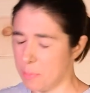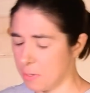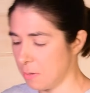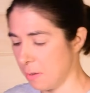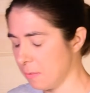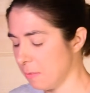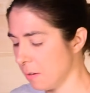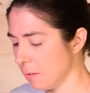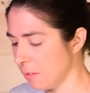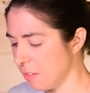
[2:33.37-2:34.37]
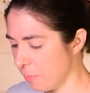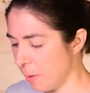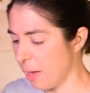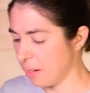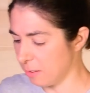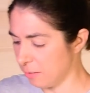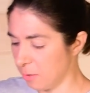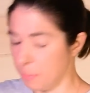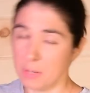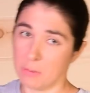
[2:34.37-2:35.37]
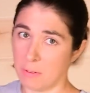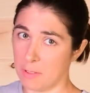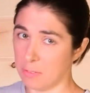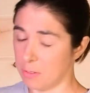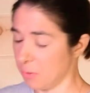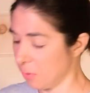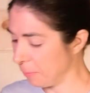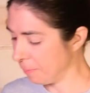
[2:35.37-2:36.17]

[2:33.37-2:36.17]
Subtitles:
but it does tend to leave behind a little bit of residue.